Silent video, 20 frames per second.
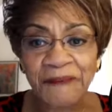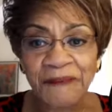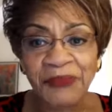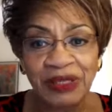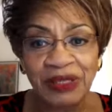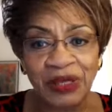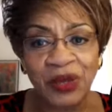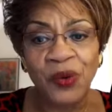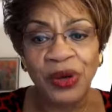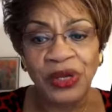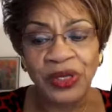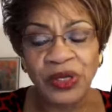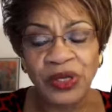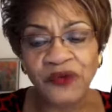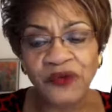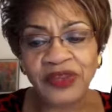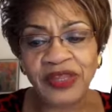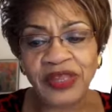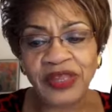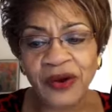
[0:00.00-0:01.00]
but going
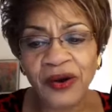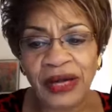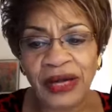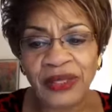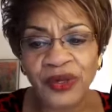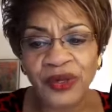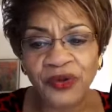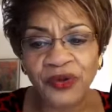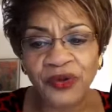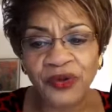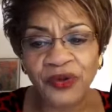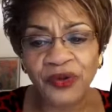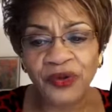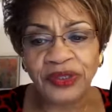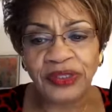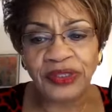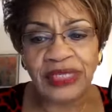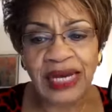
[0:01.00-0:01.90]
over there, I know the